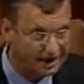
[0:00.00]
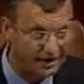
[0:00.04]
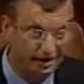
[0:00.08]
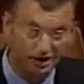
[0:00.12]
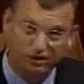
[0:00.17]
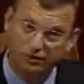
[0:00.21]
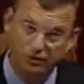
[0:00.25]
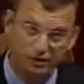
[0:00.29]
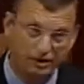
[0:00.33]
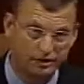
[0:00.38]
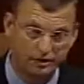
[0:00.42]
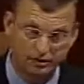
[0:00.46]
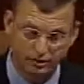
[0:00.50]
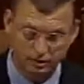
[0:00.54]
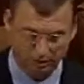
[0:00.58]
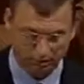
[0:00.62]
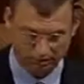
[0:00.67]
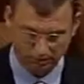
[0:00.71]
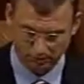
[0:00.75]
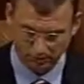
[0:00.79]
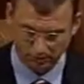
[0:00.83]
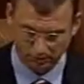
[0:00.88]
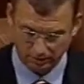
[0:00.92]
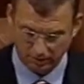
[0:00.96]
I don't
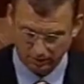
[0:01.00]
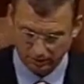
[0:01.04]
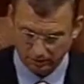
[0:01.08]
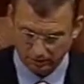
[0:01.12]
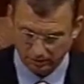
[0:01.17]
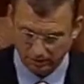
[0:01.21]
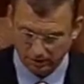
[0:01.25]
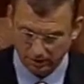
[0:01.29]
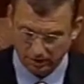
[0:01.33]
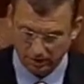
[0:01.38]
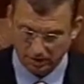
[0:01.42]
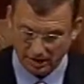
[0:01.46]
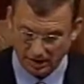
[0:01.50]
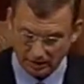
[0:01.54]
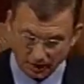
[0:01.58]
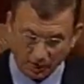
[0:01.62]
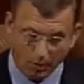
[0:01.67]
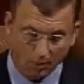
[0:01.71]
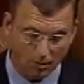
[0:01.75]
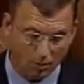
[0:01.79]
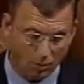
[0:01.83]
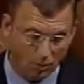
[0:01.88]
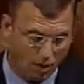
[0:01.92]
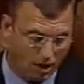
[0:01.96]
either. I'm
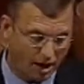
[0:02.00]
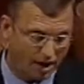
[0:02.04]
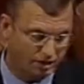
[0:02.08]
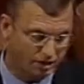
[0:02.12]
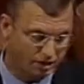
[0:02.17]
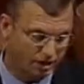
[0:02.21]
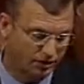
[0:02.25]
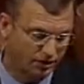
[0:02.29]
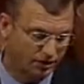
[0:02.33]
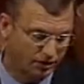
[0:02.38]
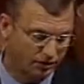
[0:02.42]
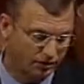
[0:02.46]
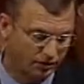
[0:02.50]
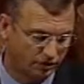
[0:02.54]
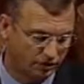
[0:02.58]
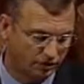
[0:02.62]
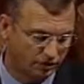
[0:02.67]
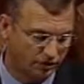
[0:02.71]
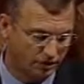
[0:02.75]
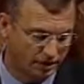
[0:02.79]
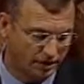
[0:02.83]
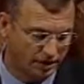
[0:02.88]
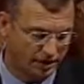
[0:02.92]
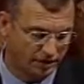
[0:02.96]
going to be watching this
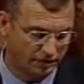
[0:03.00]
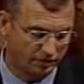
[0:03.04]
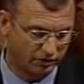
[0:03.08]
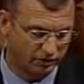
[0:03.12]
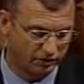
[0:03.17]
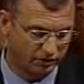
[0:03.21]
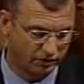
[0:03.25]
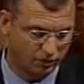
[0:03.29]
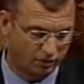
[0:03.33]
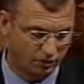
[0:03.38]
over the next